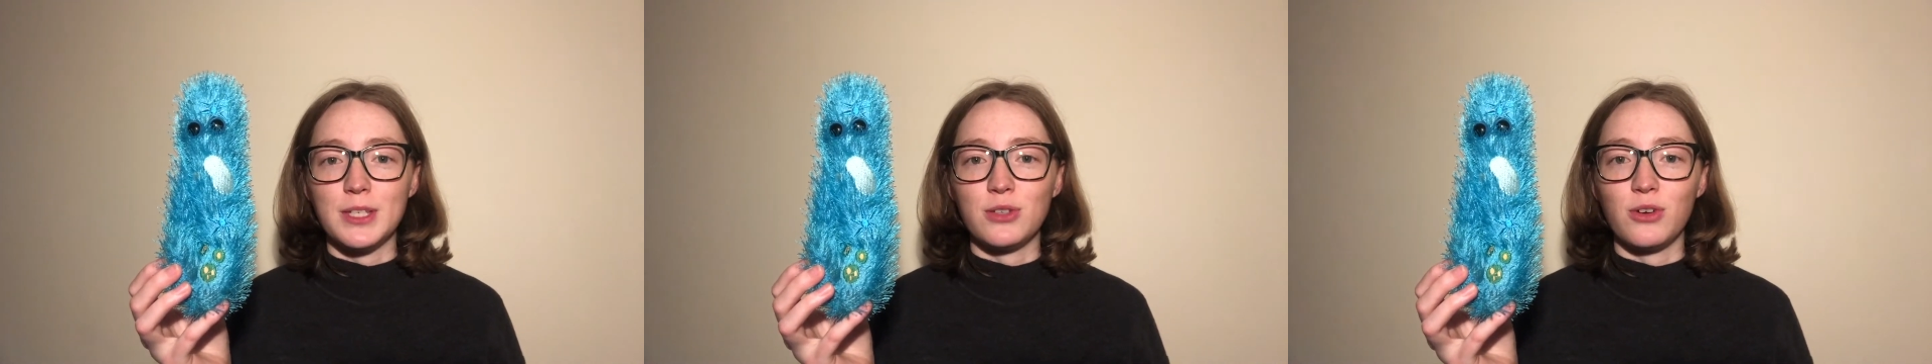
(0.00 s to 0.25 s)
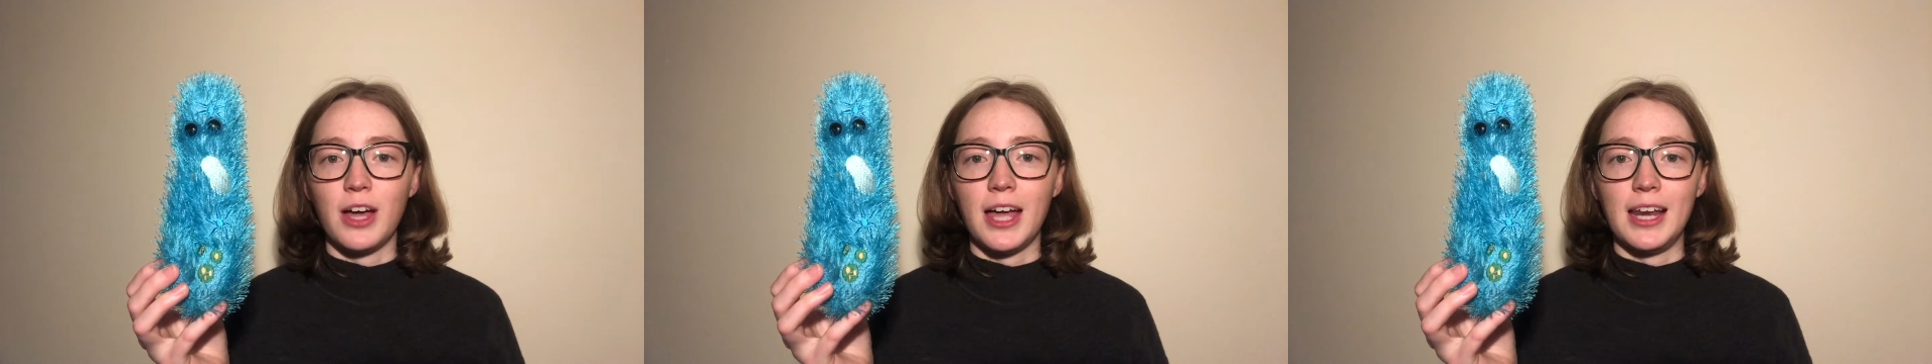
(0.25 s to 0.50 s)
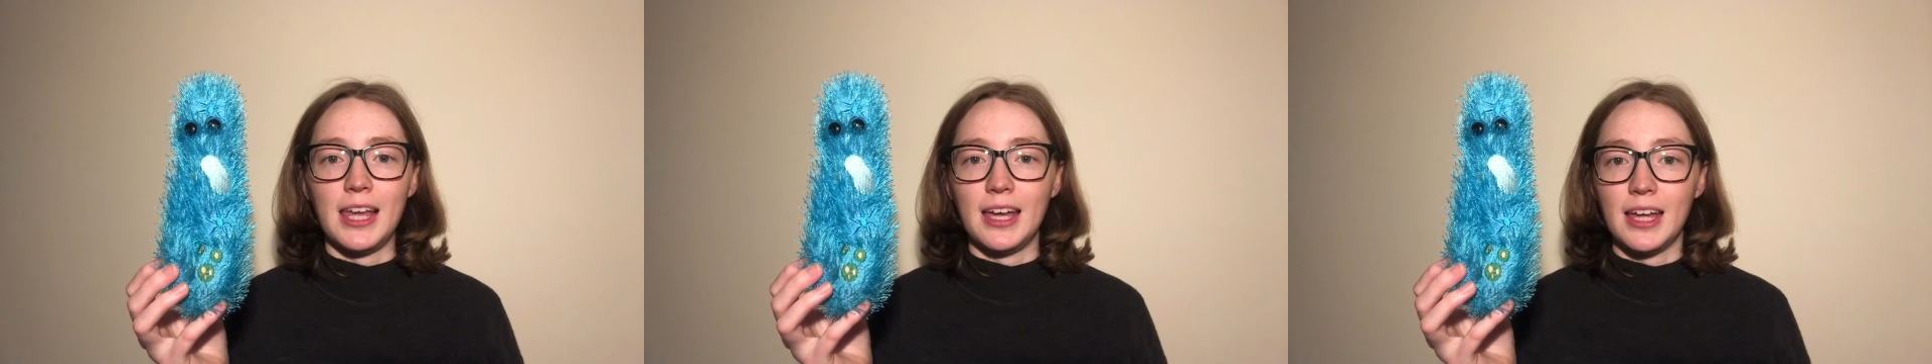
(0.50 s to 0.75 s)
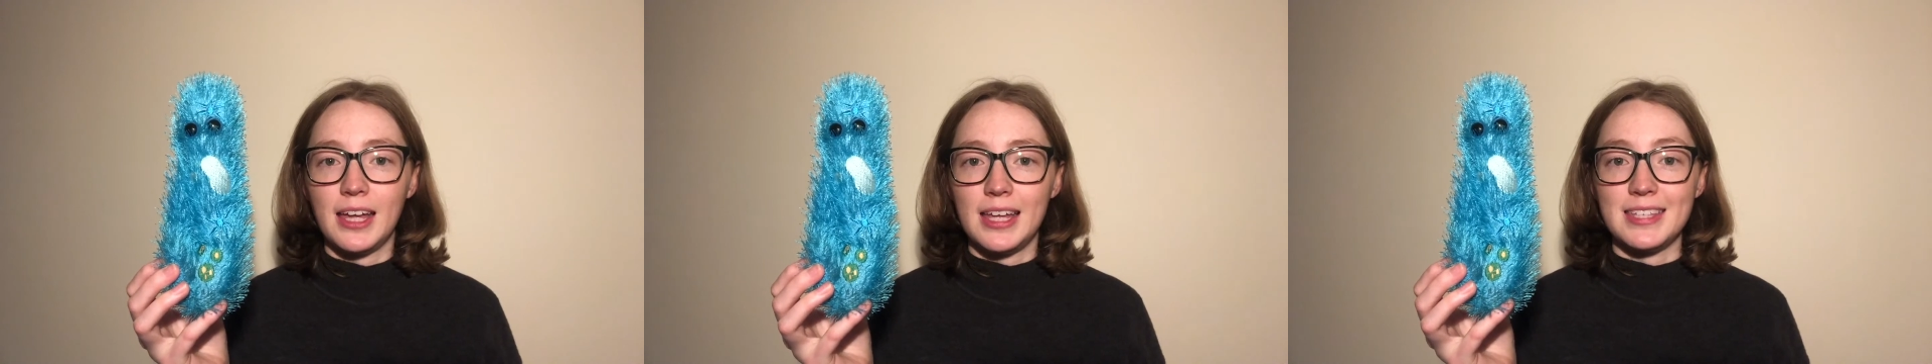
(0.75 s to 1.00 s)
we saw
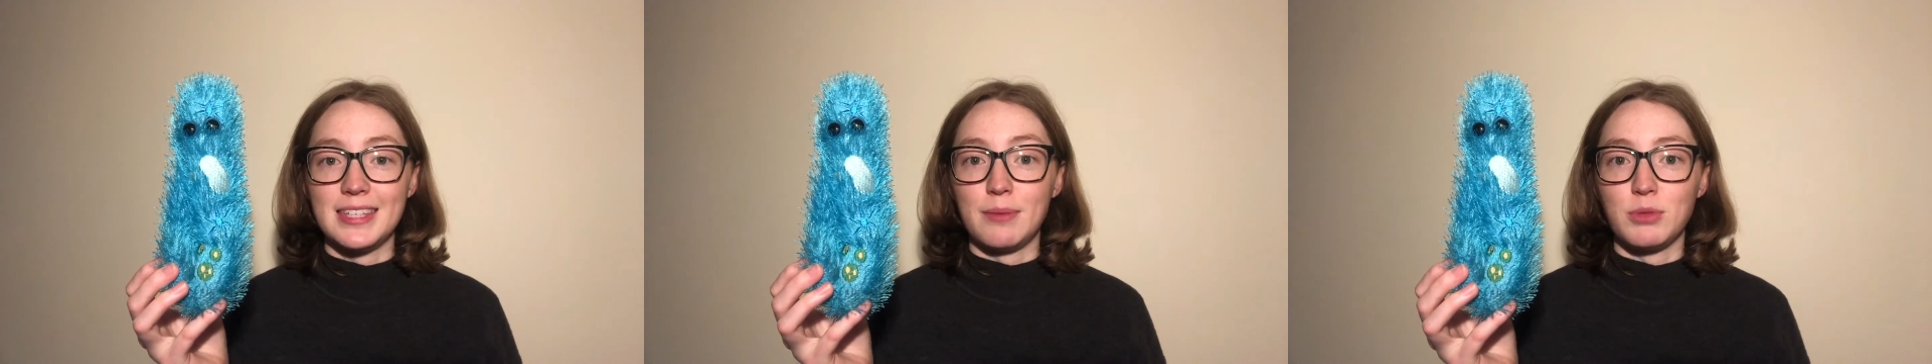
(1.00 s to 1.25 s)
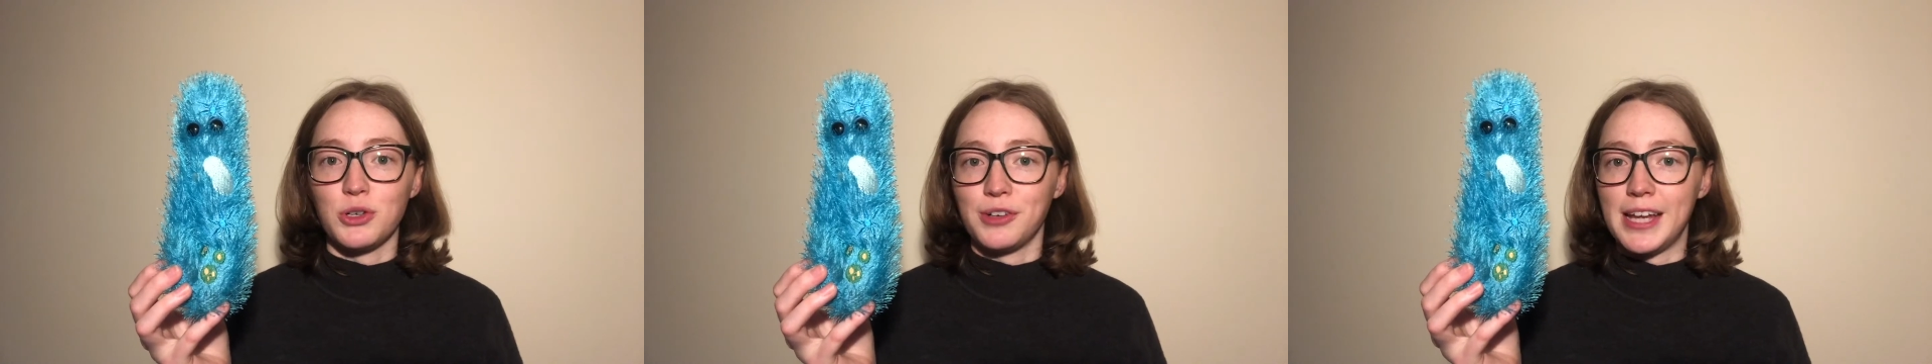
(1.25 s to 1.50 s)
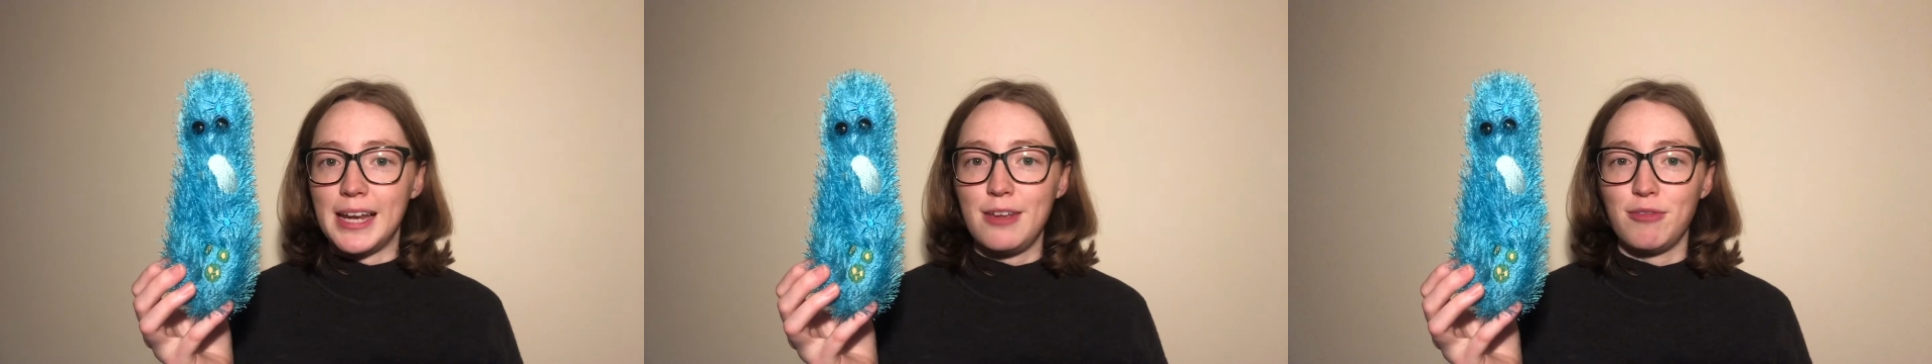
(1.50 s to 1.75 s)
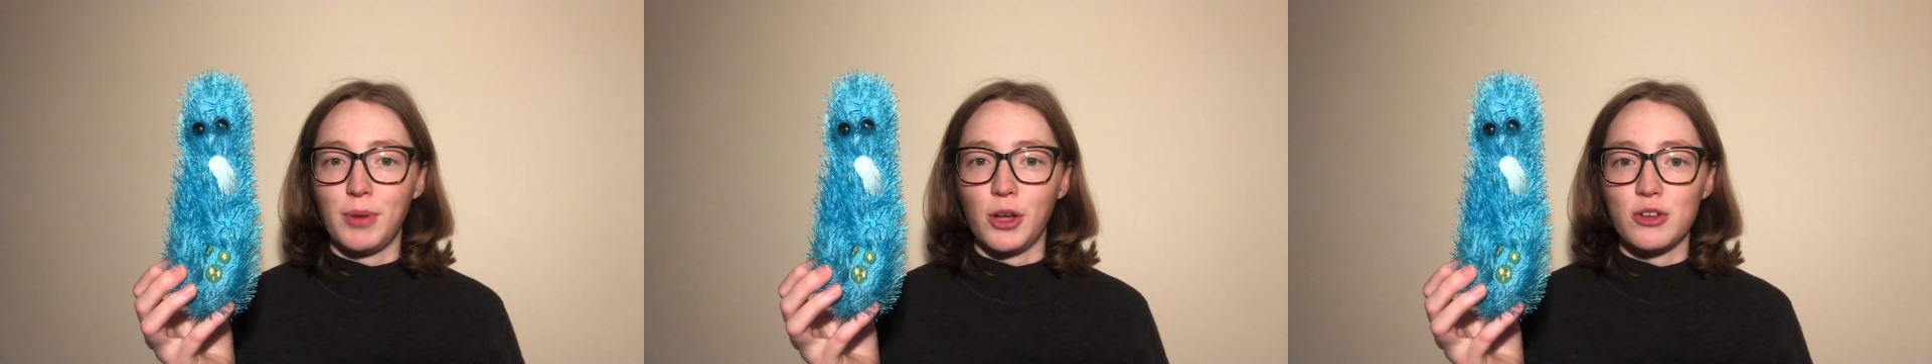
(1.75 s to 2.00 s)
earlier in Septoria
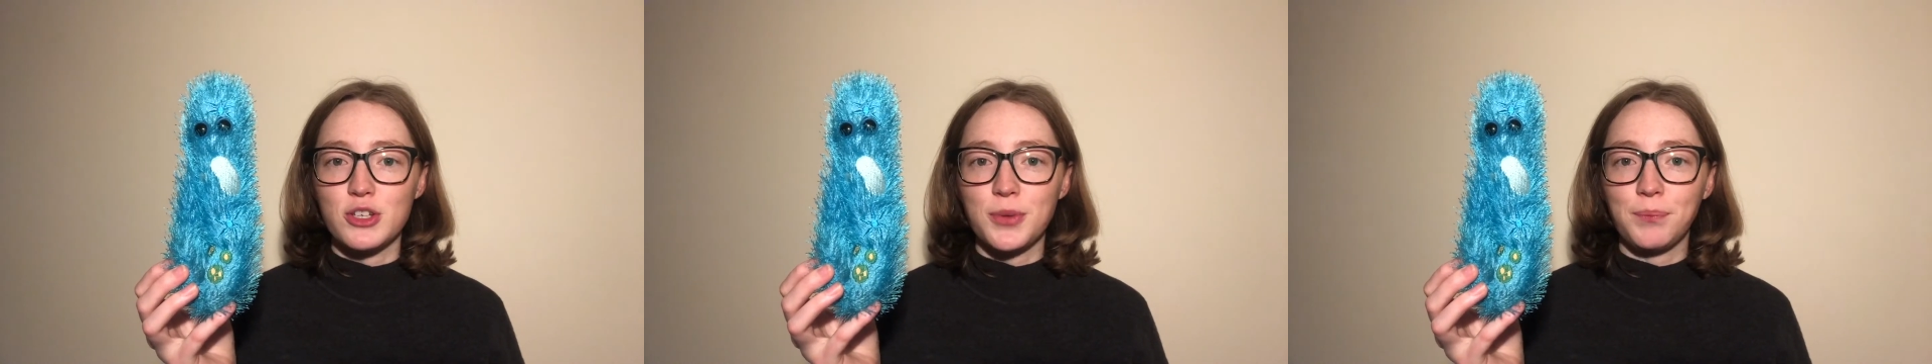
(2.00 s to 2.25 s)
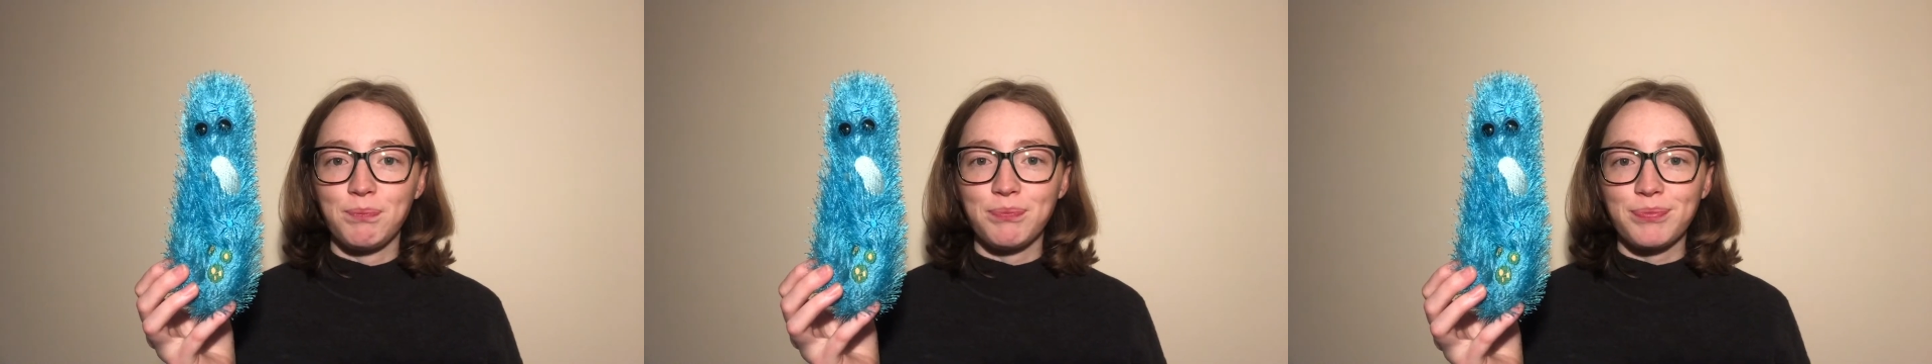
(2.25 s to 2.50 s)
leaf blotch.